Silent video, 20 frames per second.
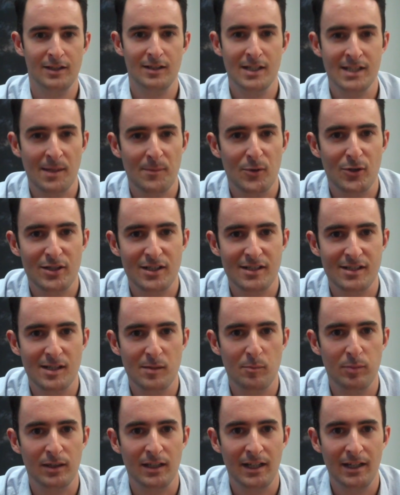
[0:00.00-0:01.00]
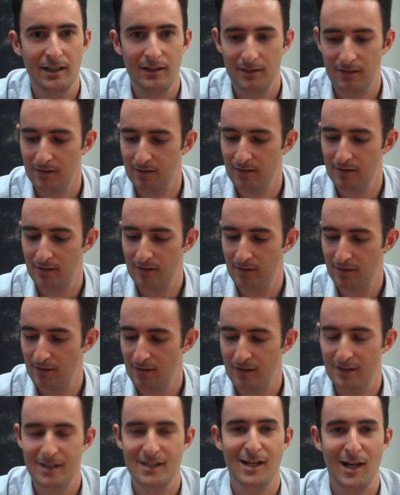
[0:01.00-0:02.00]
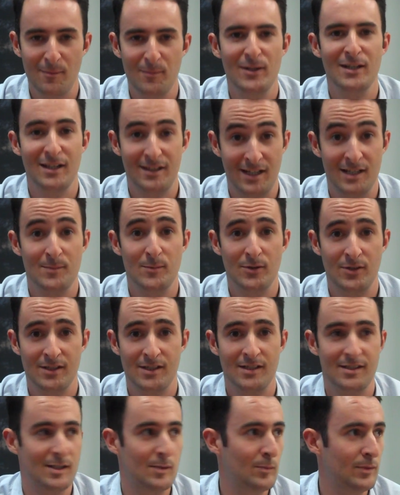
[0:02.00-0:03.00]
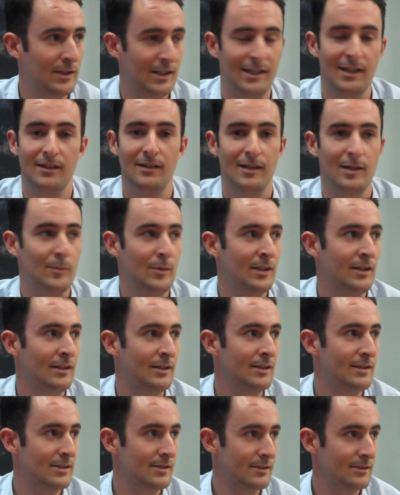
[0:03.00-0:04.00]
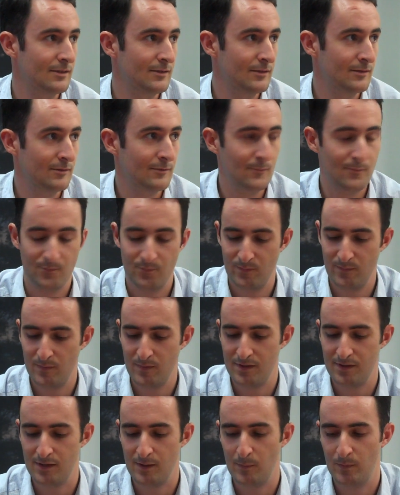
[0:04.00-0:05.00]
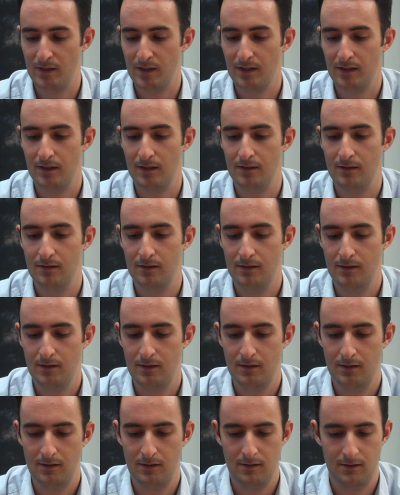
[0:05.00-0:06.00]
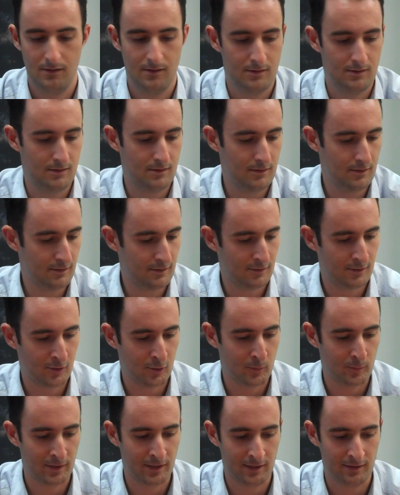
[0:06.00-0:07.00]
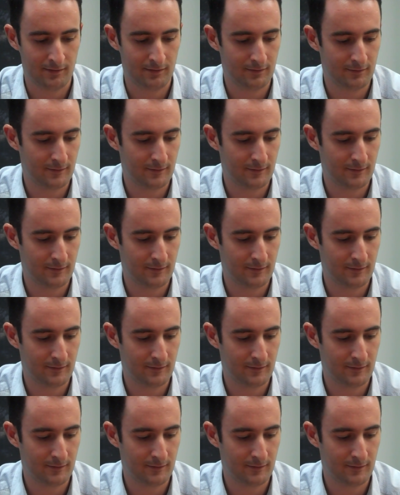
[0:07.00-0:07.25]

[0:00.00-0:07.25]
Is that because I said play? I bet that's because I said play. I bet it is. Let me stop that again. Oh man.